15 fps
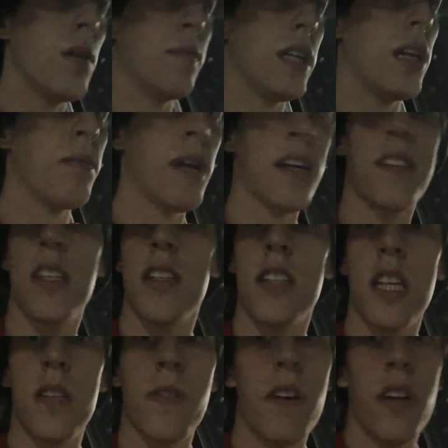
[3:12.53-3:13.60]
what I mean, I'm not
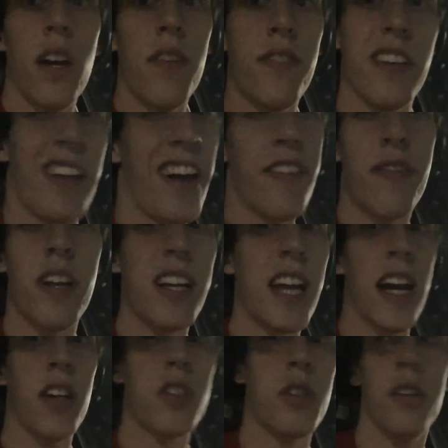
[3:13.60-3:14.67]
successful enough in life right
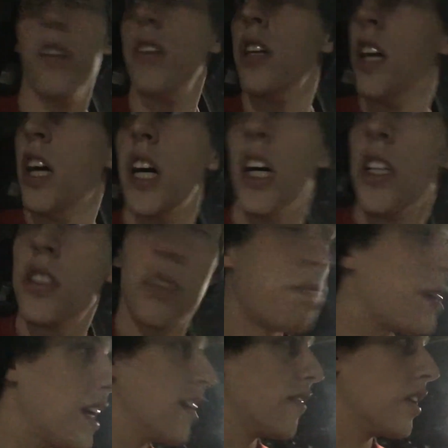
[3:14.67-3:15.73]
now to
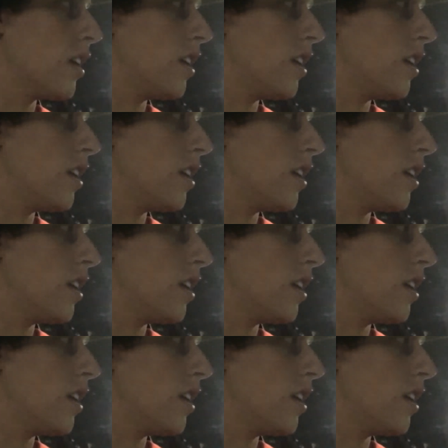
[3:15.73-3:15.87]
be able